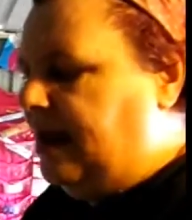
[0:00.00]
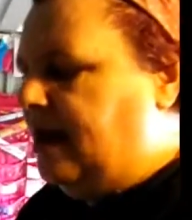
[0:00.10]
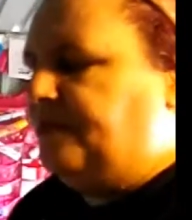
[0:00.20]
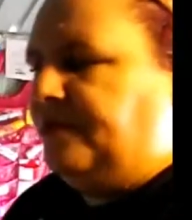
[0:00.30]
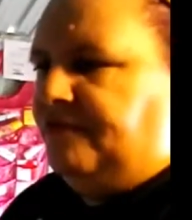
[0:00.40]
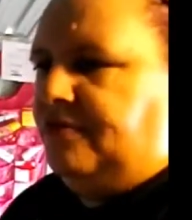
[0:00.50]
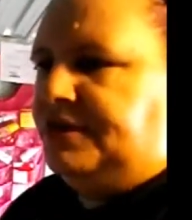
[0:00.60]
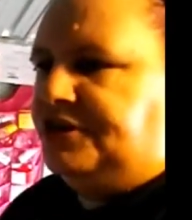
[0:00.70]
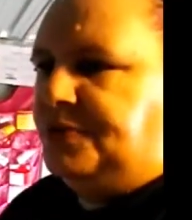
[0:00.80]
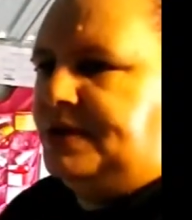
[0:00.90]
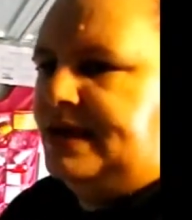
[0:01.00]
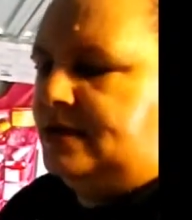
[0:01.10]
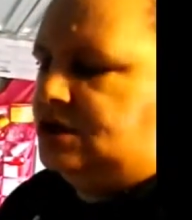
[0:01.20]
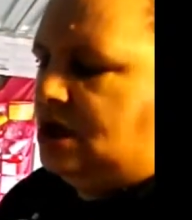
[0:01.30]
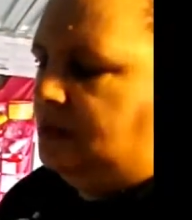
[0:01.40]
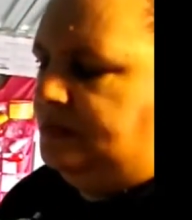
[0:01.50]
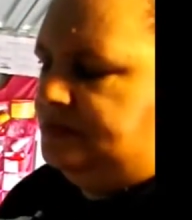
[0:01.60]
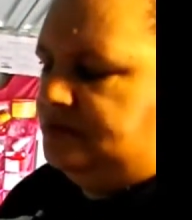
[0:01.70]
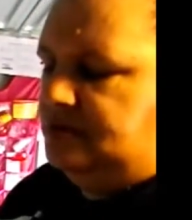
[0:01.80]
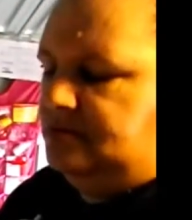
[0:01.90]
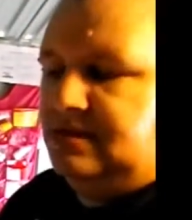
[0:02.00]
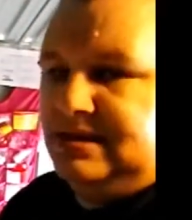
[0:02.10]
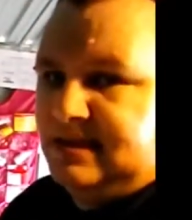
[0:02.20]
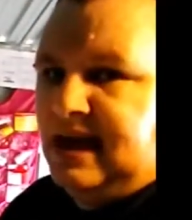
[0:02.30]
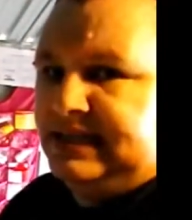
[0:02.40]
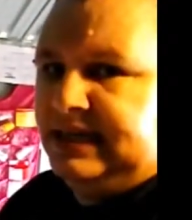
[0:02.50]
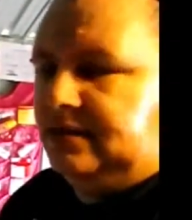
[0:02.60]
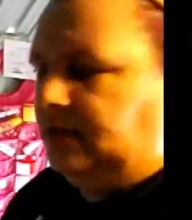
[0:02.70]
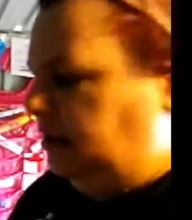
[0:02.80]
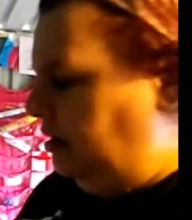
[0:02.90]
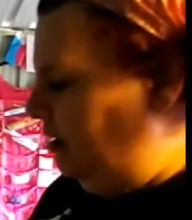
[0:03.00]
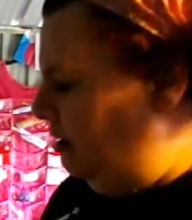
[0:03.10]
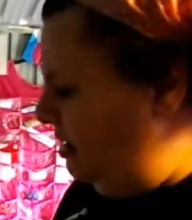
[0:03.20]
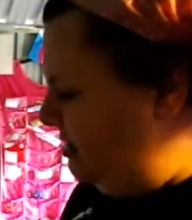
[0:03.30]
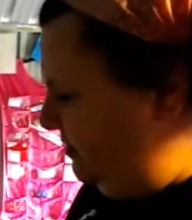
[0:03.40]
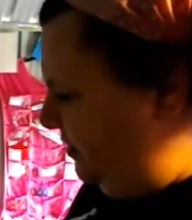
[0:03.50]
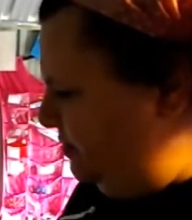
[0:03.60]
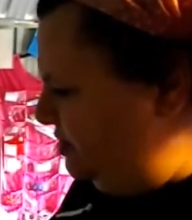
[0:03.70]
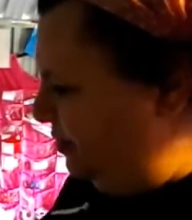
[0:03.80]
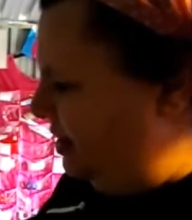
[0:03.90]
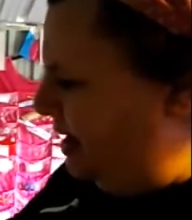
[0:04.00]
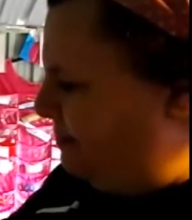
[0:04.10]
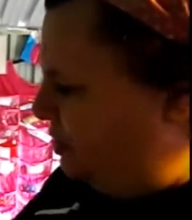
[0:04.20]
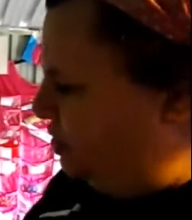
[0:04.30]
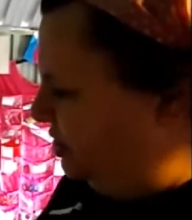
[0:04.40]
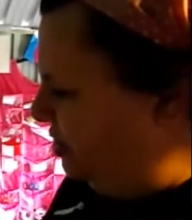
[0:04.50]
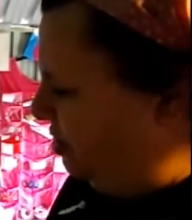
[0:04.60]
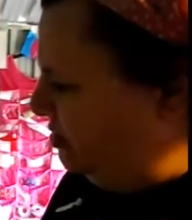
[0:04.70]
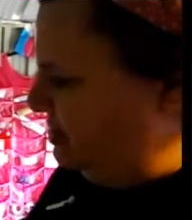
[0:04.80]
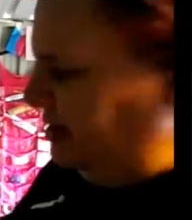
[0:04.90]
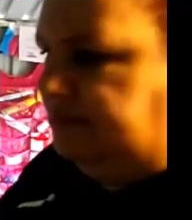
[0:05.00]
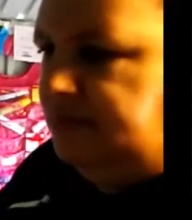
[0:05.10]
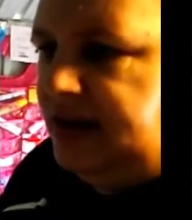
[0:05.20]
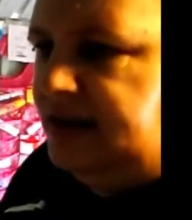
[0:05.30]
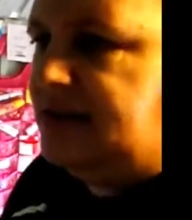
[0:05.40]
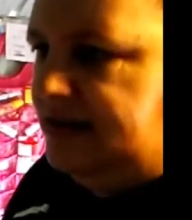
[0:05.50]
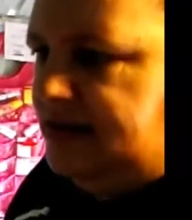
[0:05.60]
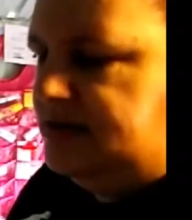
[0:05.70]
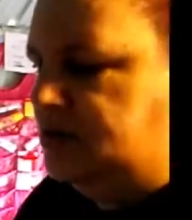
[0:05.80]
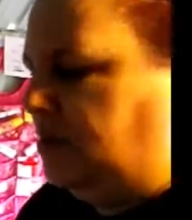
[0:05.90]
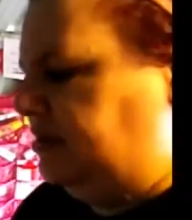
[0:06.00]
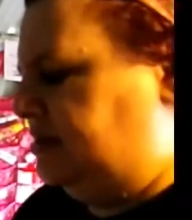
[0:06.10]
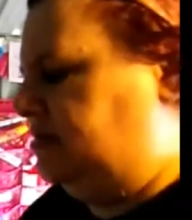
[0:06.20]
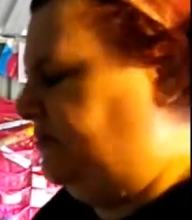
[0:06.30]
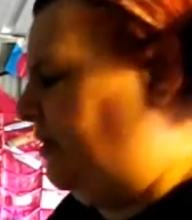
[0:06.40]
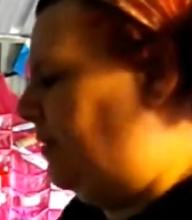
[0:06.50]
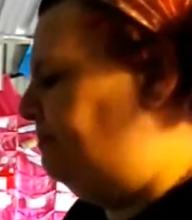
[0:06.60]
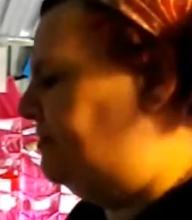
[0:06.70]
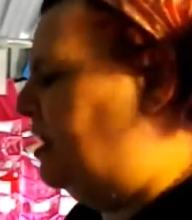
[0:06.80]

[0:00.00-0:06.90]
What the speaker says: But if you're only doing little jobs, this is ideal. As if you was doing like punching holes in things, then this is what this is for.